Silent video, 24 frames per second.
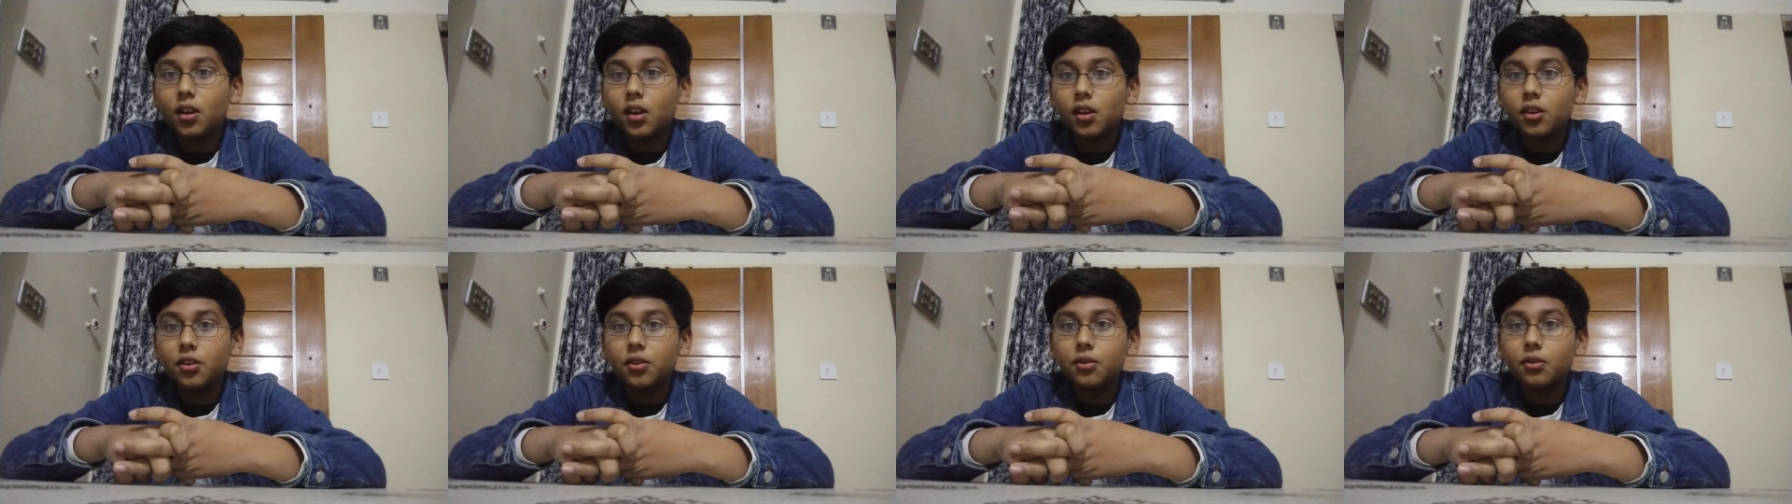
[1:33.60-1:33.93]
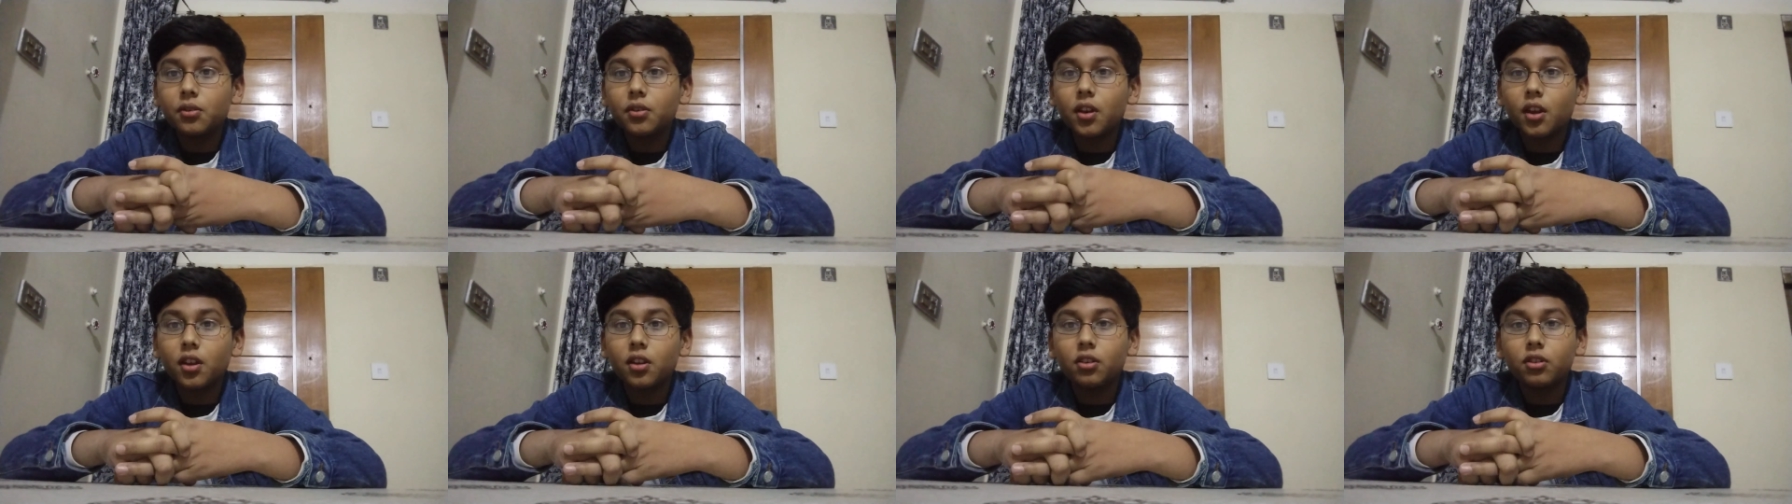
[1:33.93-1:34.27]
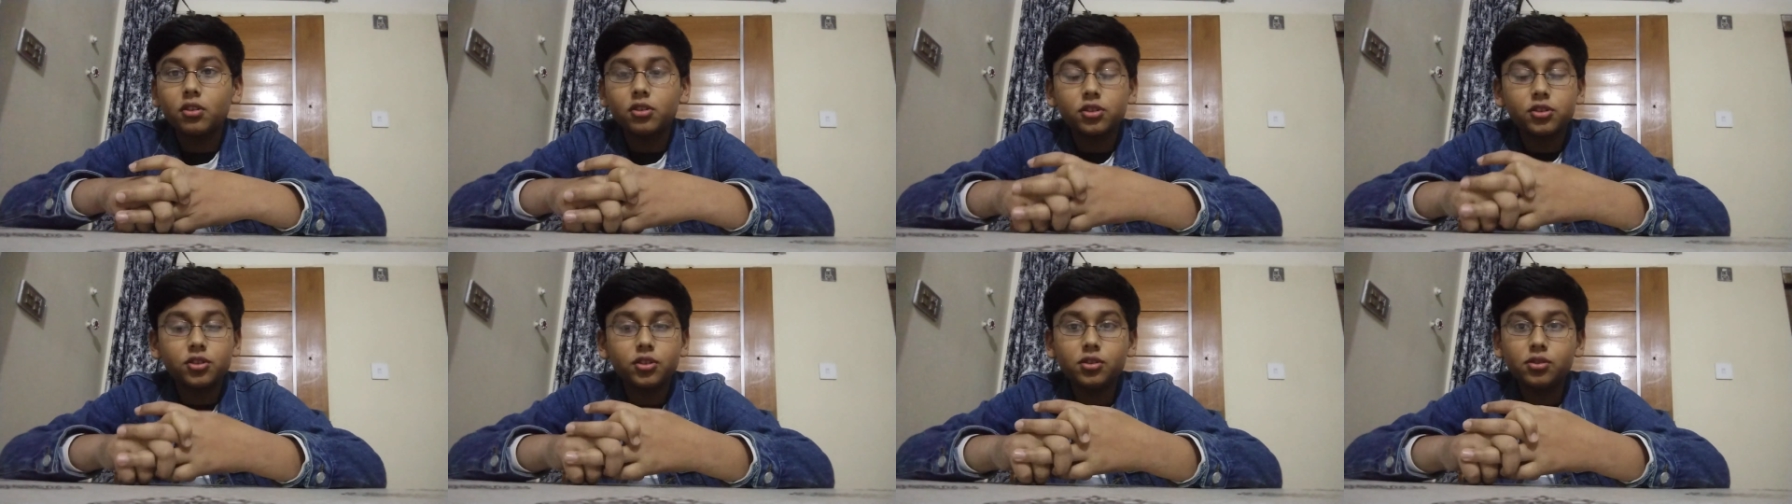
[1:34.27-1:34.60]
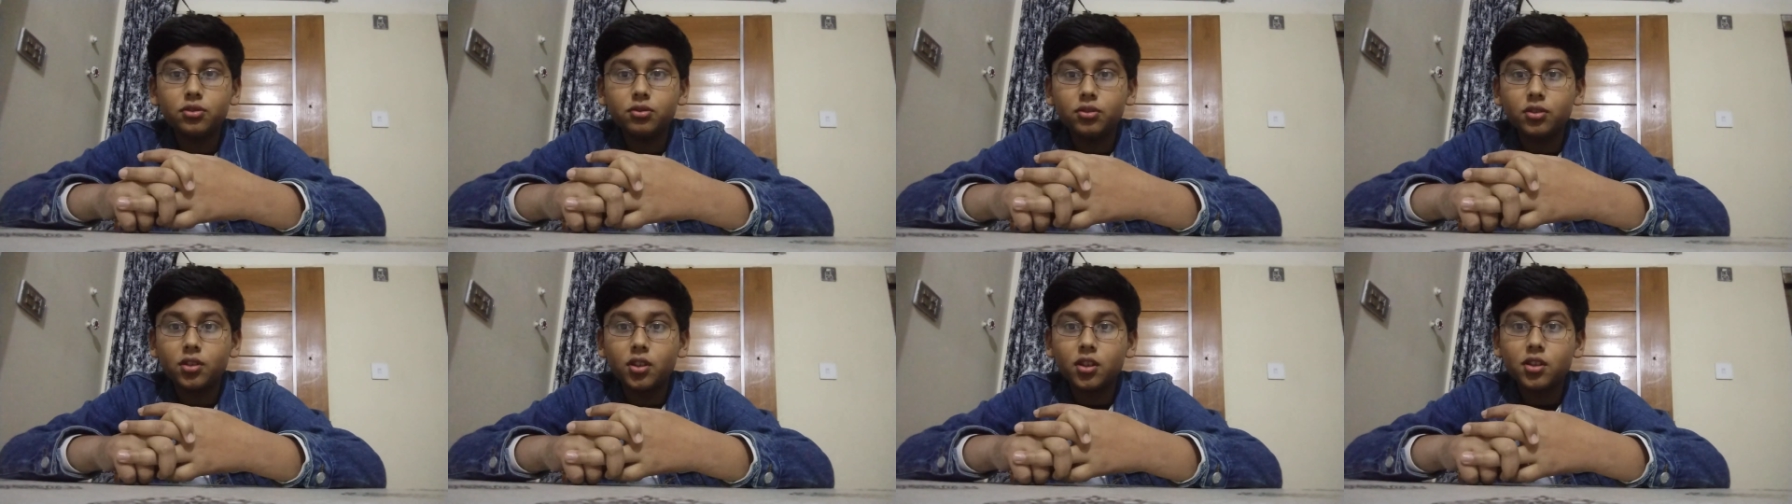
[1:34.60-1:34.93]
you can also
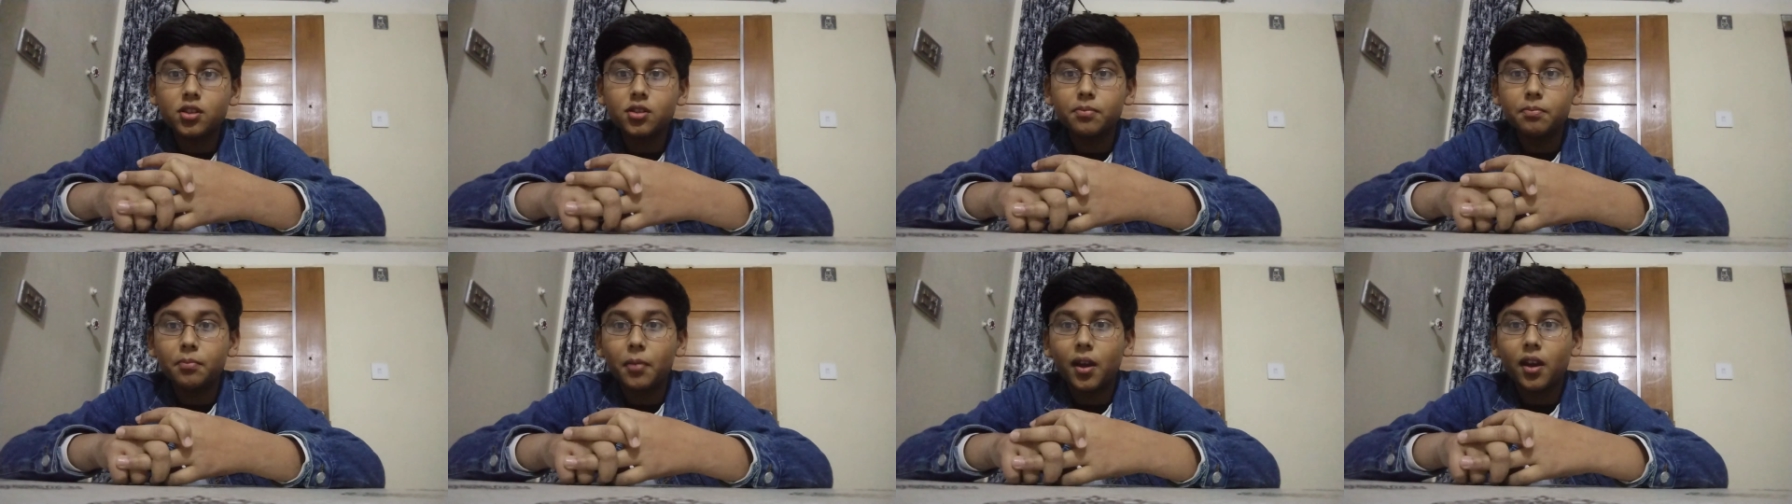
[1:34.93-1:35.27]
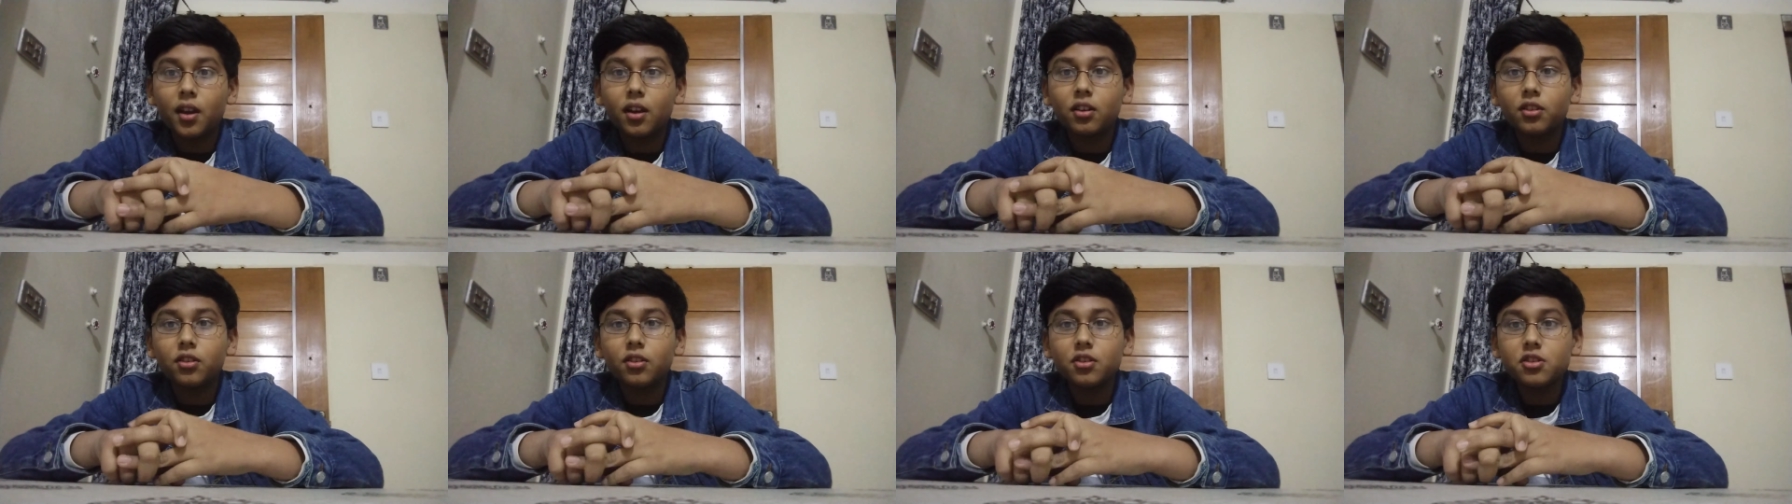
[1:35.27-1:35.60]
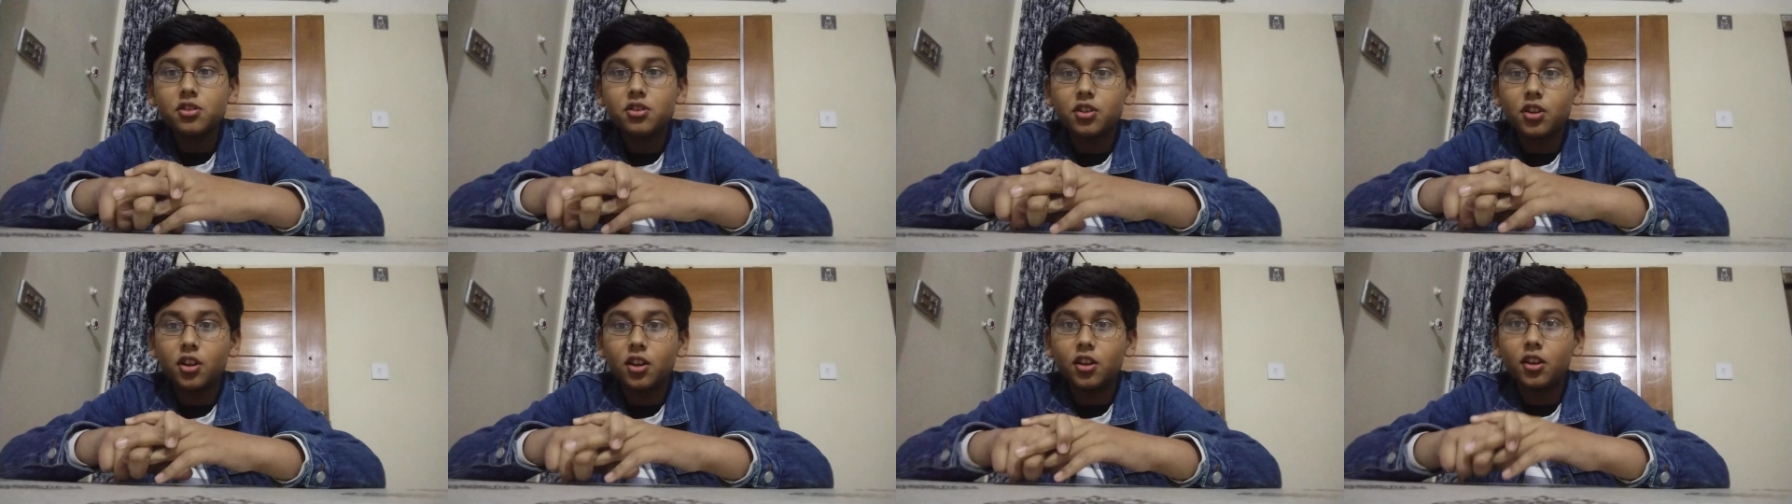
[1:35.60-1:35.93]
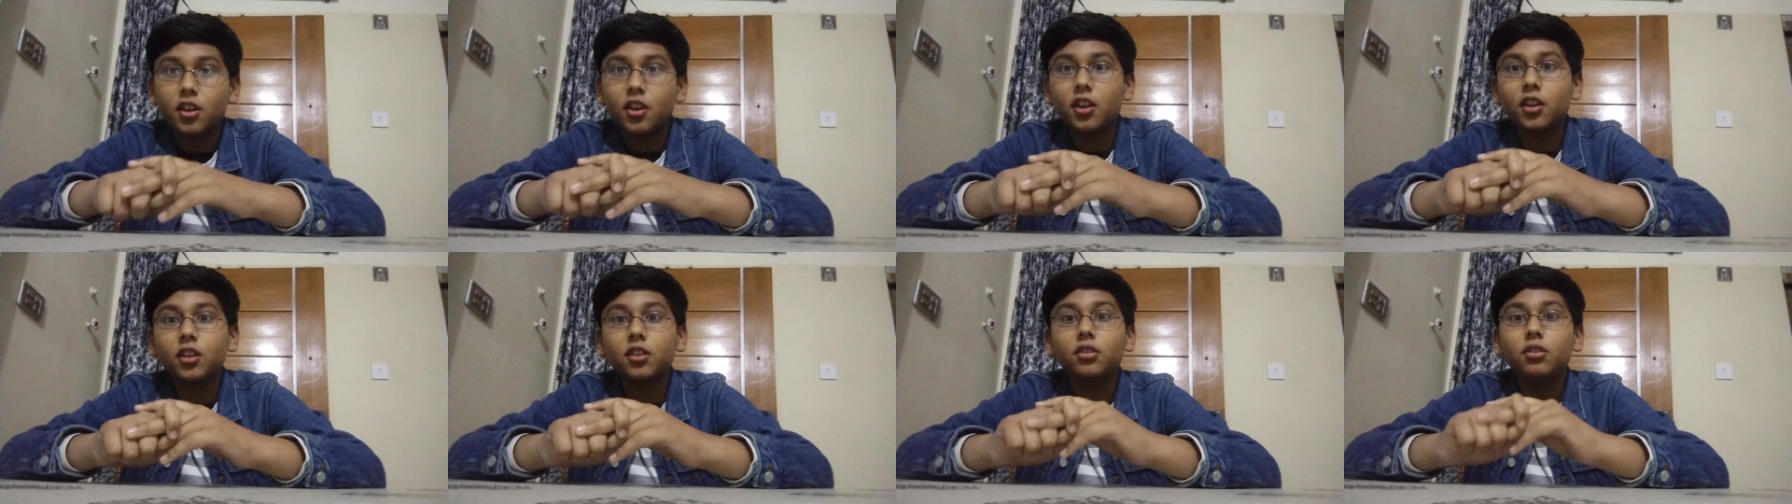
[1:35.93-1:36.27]
do this by
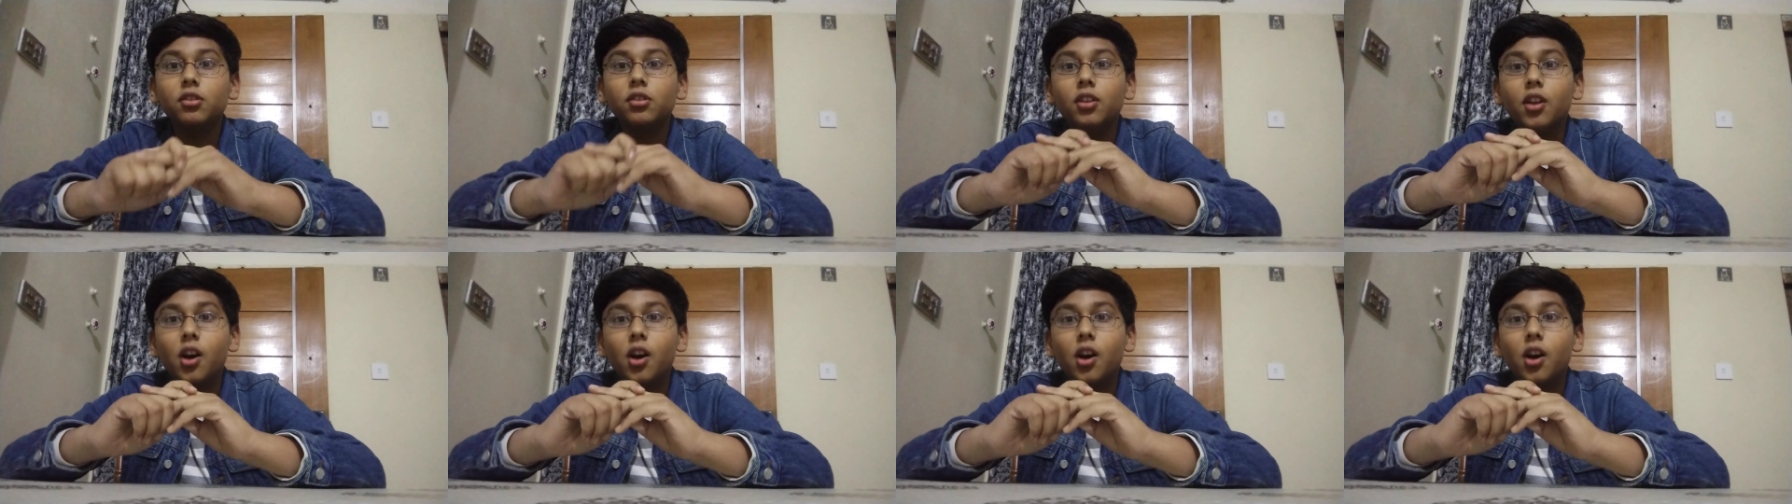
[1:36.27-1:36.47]
understanding